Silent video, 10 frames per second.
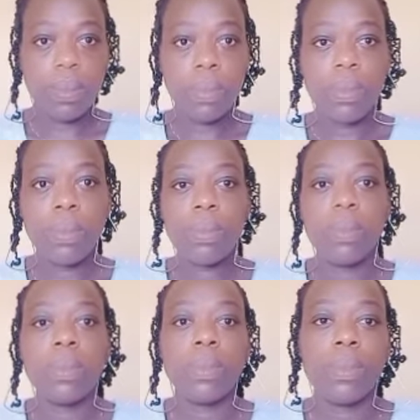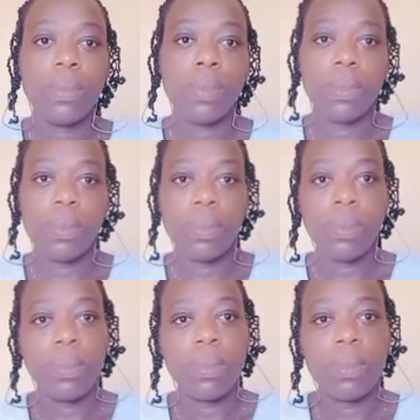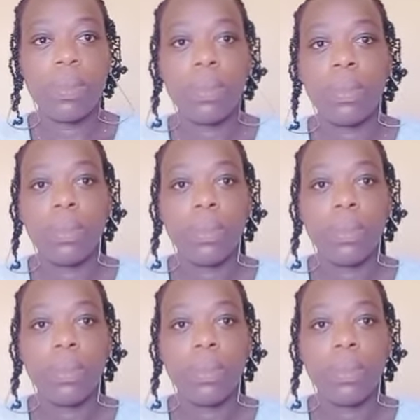The person shown says nothing.